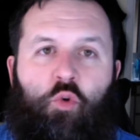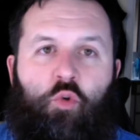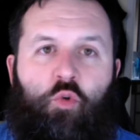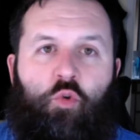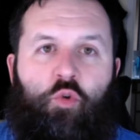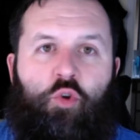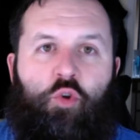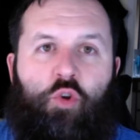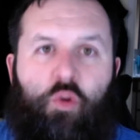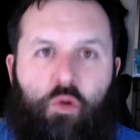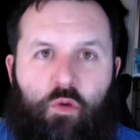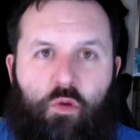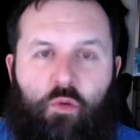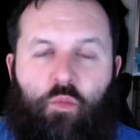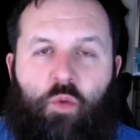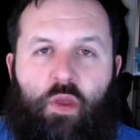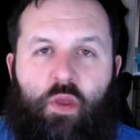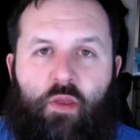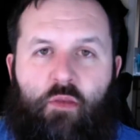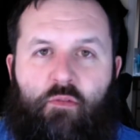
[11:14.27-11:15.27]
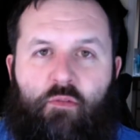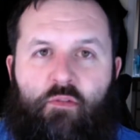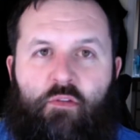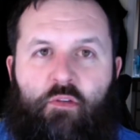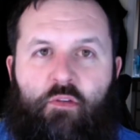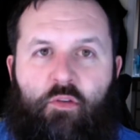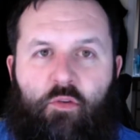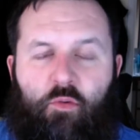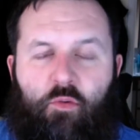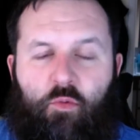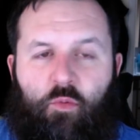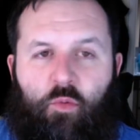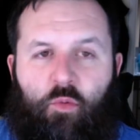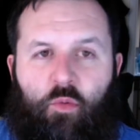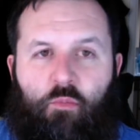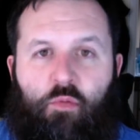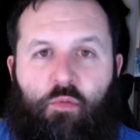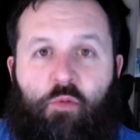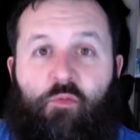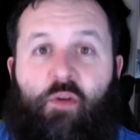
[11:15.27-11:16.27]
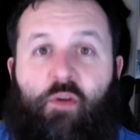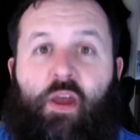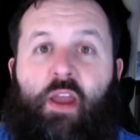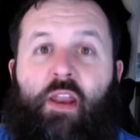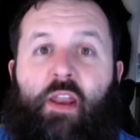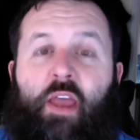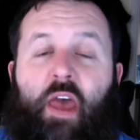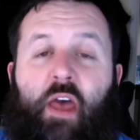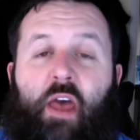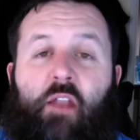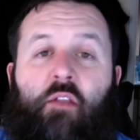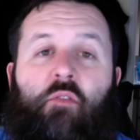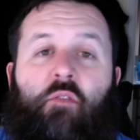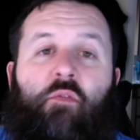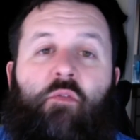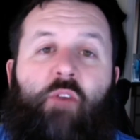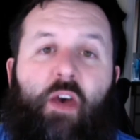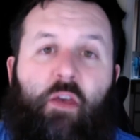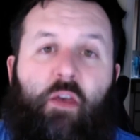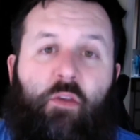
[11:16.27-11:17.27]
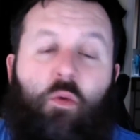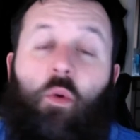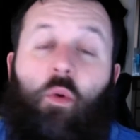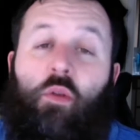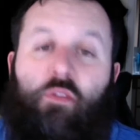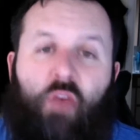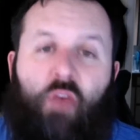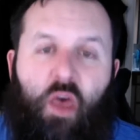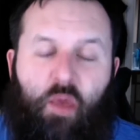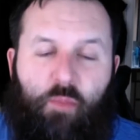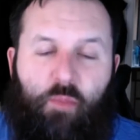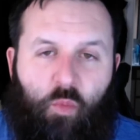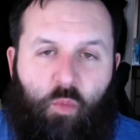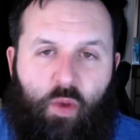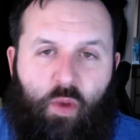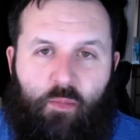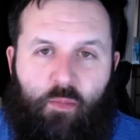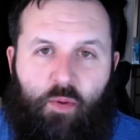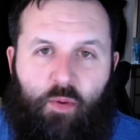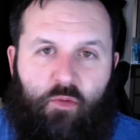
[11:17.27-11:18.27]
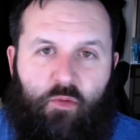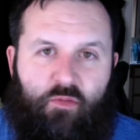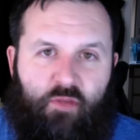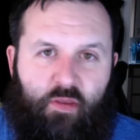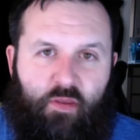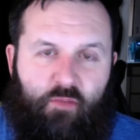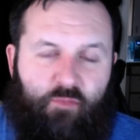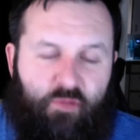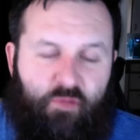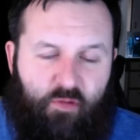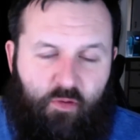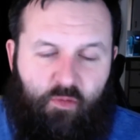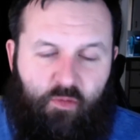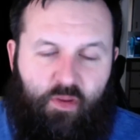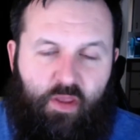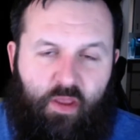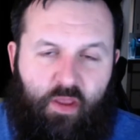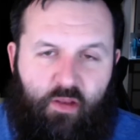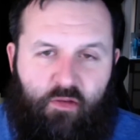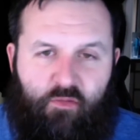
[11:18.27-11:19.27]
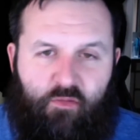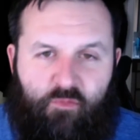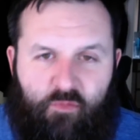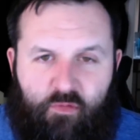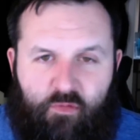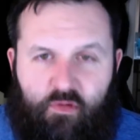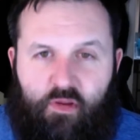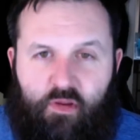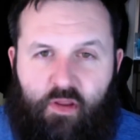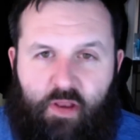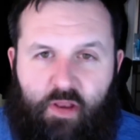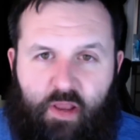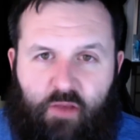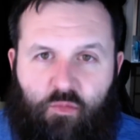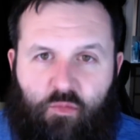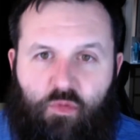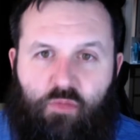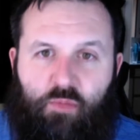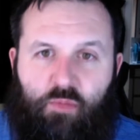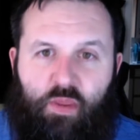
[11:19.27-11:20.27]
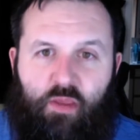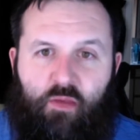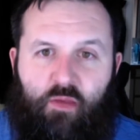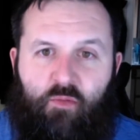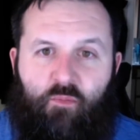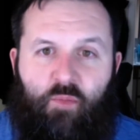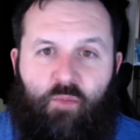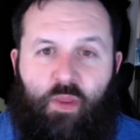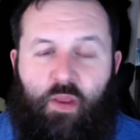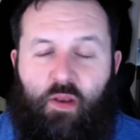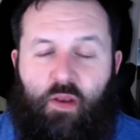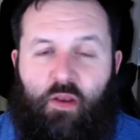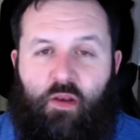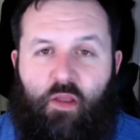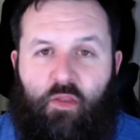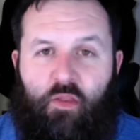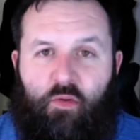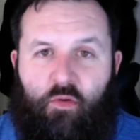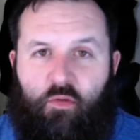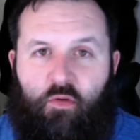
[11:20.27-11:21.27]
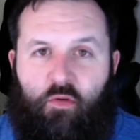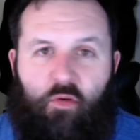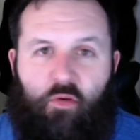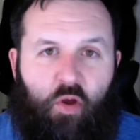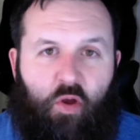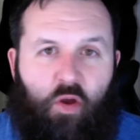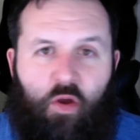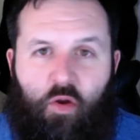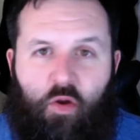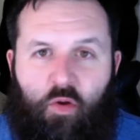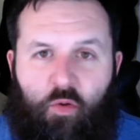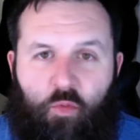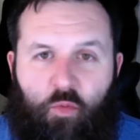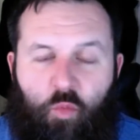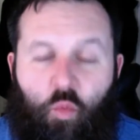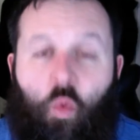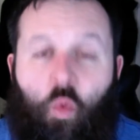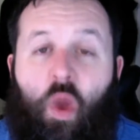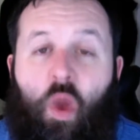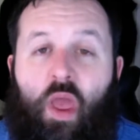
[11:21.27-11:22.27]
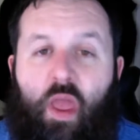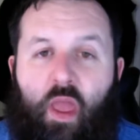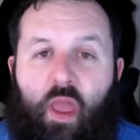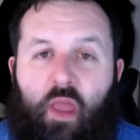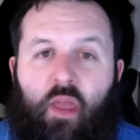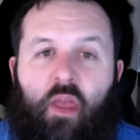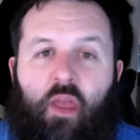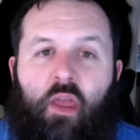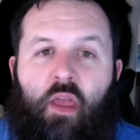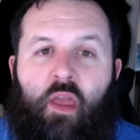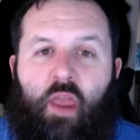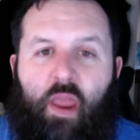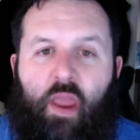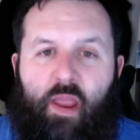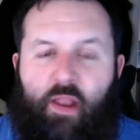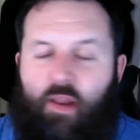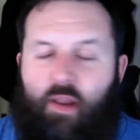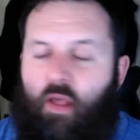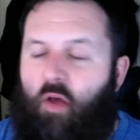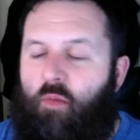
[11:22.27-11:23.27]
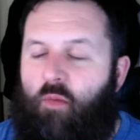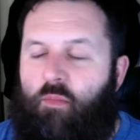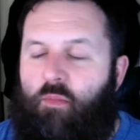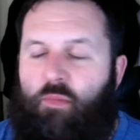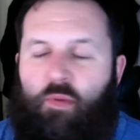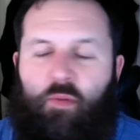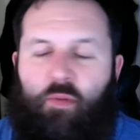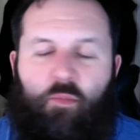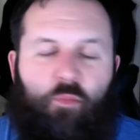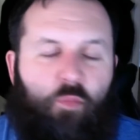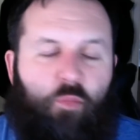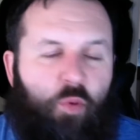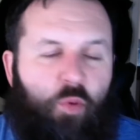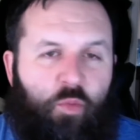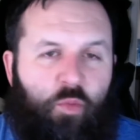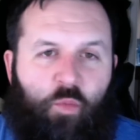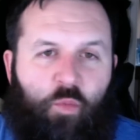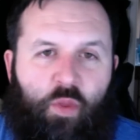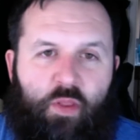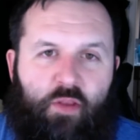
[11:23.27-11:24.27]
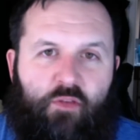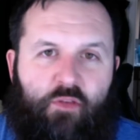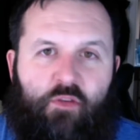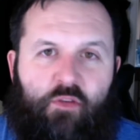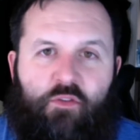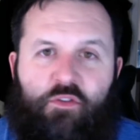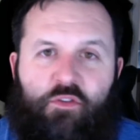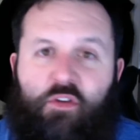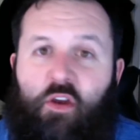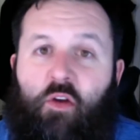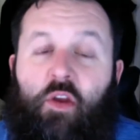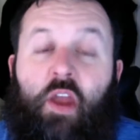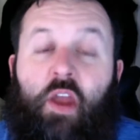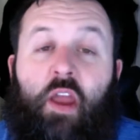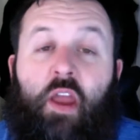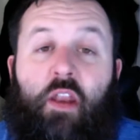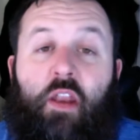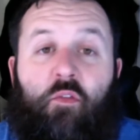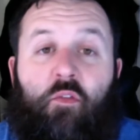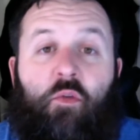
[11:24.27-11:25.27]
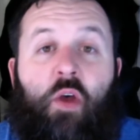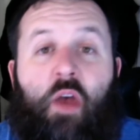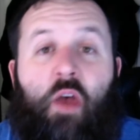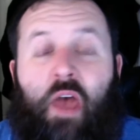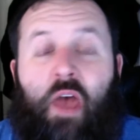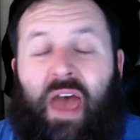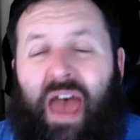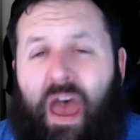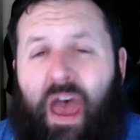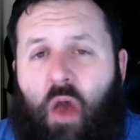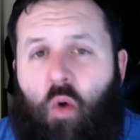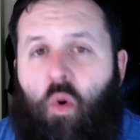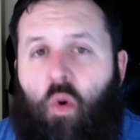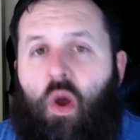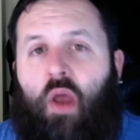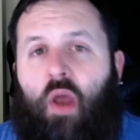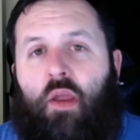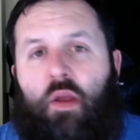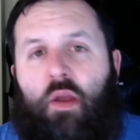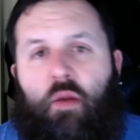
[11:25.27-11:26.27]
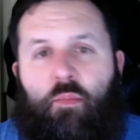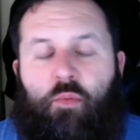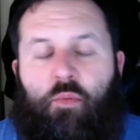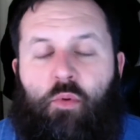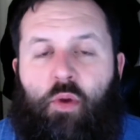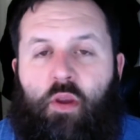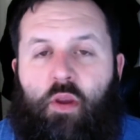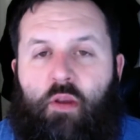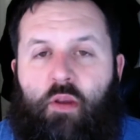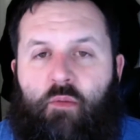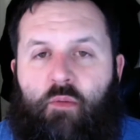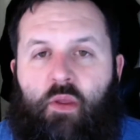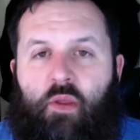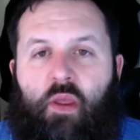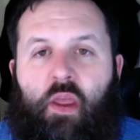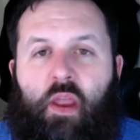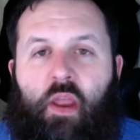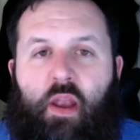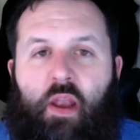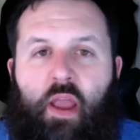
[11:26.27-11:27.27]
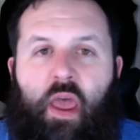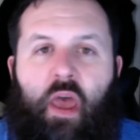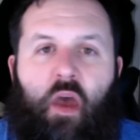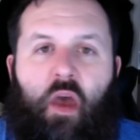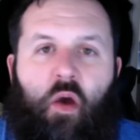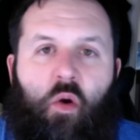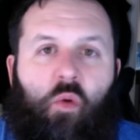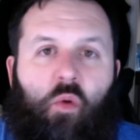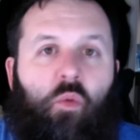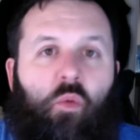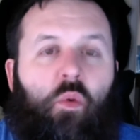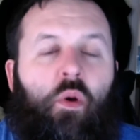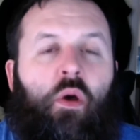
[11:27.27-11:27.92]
good ways to provide added value on top of web hosting. So again, connect with me in another way, and I'll be more than willing to share kind of how I operate and how